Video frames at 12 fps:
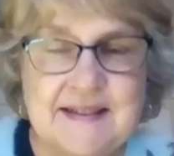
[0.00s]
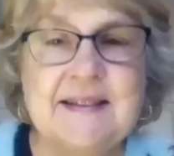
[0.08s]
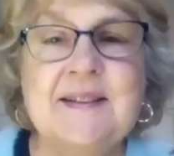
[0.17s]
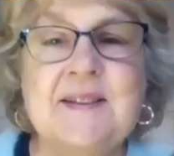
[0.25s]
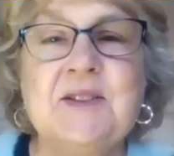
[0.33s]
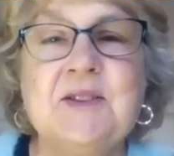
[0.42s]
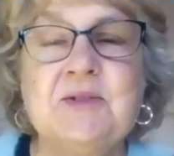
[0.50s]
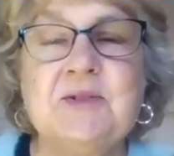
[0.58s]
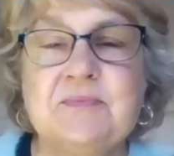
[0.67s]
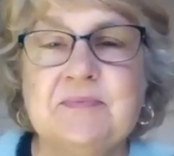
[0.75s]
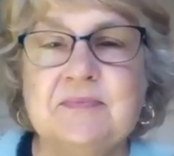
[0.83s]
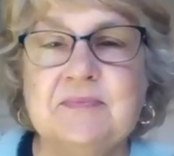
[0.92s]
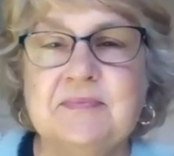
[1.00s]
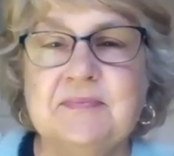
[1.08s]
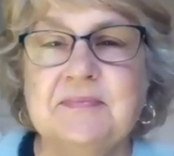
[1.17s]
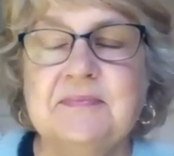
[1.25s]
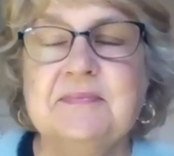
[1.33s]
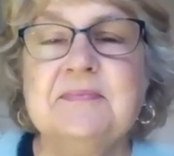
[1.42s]
And 3rd and 4th
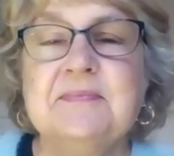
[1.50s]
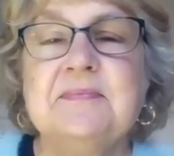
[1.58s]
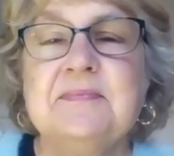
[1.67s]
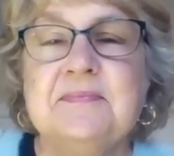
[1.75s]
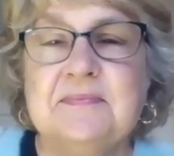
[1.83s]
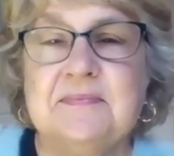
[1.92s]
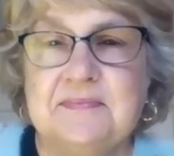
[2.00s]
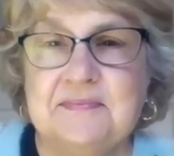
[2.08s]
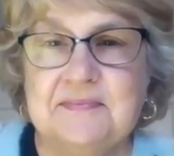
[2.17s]
grade were in the same